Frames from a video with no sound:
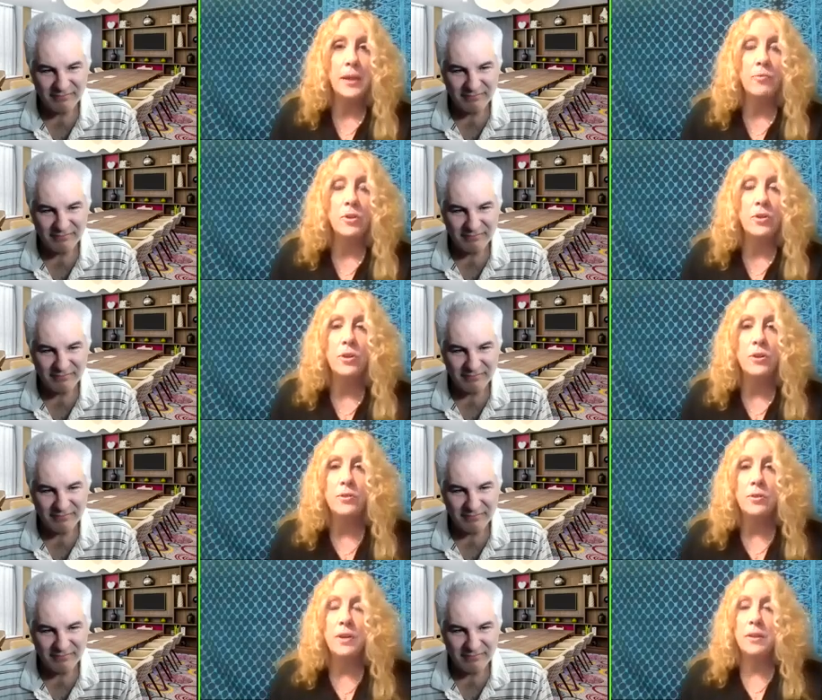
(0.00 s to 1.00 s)
Speaker 1: in return.
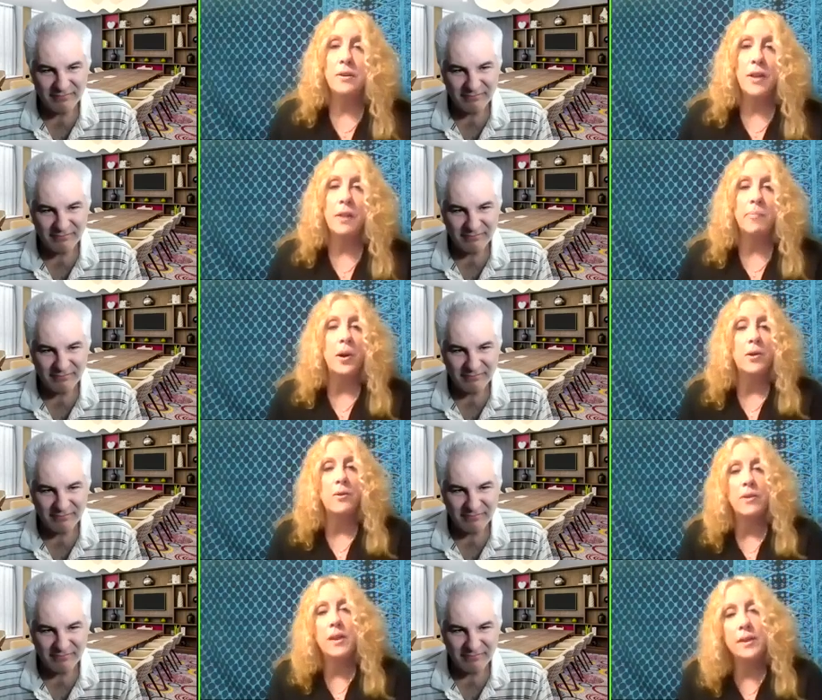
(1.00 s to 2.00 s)
So I do a lot of
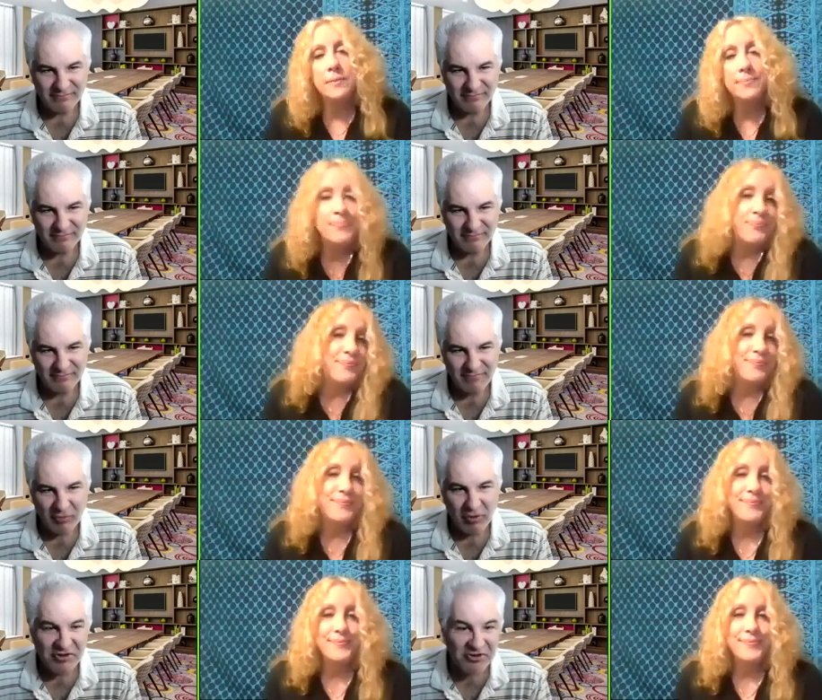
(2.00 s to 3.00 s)
bartering.
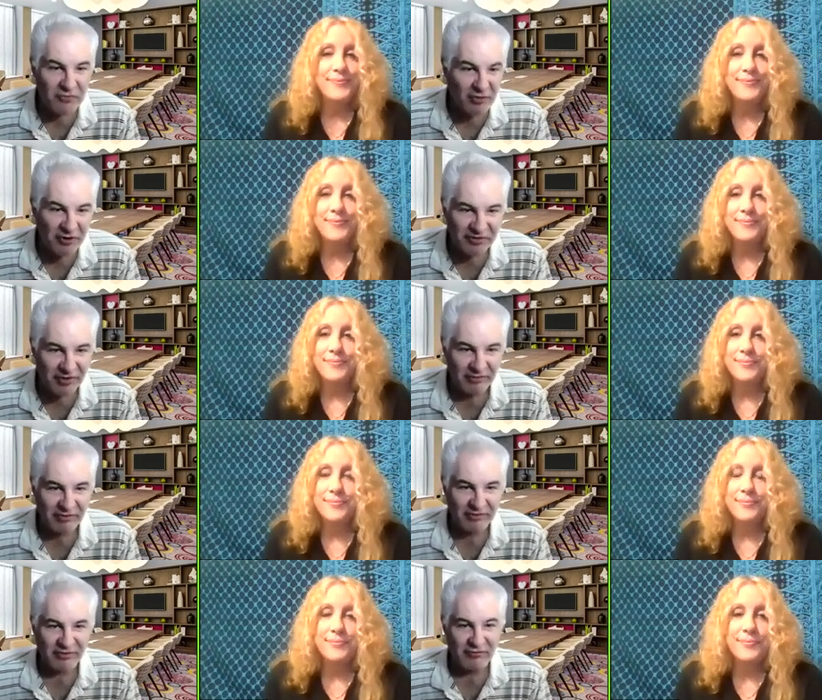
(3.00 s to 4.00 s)
Speaker 2: Why don't you do
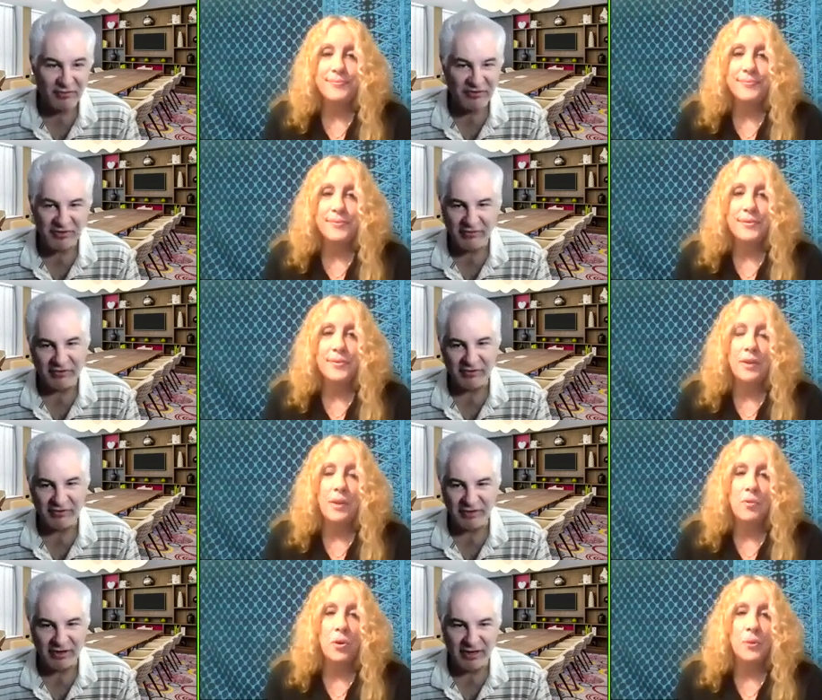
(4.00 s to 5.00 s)
voiceovers? Voiceovers are, you